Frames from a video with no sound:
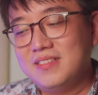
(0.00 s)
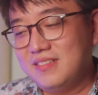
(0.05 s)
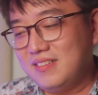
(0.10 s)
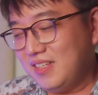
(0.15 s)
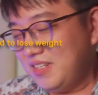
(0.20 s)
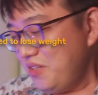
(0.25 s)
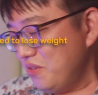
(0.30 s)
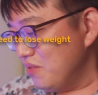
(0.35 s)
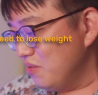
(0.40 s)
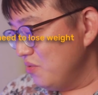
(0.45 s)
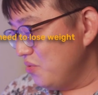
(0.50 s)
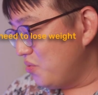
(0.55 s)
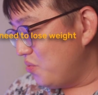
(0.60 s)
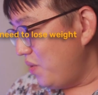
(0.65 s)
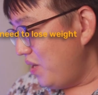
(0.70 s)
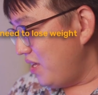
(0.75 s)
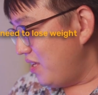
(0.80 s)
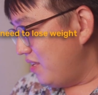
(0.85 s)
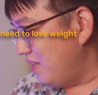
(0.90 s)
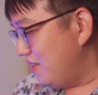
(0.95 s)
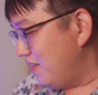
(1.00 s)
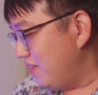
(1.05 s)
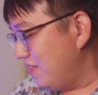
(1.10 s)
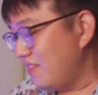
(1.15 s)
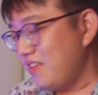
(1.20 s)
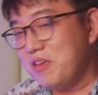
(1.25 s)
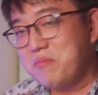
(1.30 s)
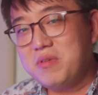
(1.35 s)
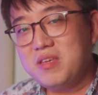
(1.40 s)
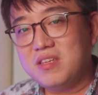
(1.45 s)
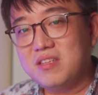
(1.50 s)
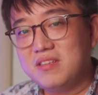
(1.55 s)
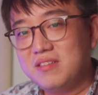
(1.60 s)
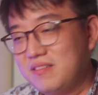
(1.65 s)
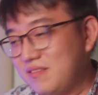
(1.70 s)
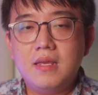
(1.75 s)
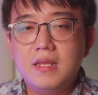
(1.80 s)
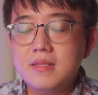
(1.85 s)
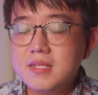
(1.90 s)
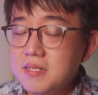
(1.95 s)
I need to lose weight, damn it.
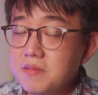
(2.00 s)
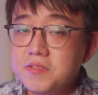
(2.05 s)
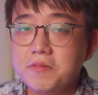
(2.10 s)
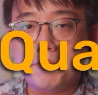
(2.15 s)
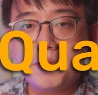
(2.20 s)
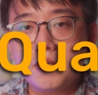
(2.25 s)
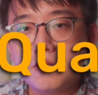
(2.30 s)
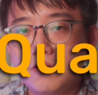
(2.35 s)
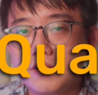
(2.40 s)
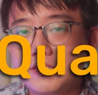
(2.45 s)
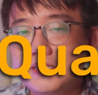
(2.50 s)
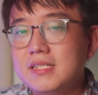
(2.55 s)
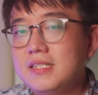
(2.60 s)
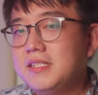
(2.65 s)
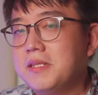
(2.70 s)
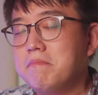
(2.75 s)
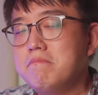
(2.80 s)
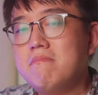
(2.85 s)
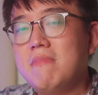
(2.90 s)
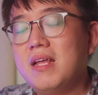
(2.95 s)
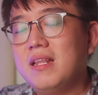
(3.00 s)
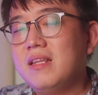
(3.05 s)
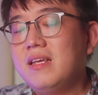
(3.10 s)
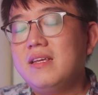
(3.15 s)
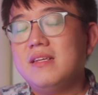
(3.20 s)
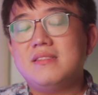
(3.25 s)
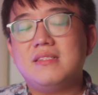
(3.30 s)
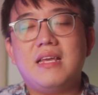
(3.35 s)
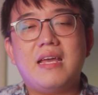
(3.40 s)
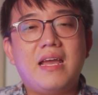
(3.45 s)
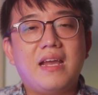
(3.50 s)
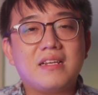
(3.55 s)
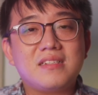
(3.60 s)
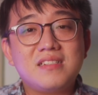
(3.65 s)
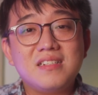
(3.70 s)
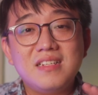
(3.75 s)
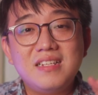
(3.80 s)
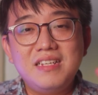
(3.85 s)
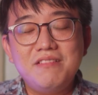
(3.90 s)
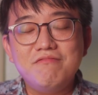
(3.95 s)
In terms of build quality, the Mele is actually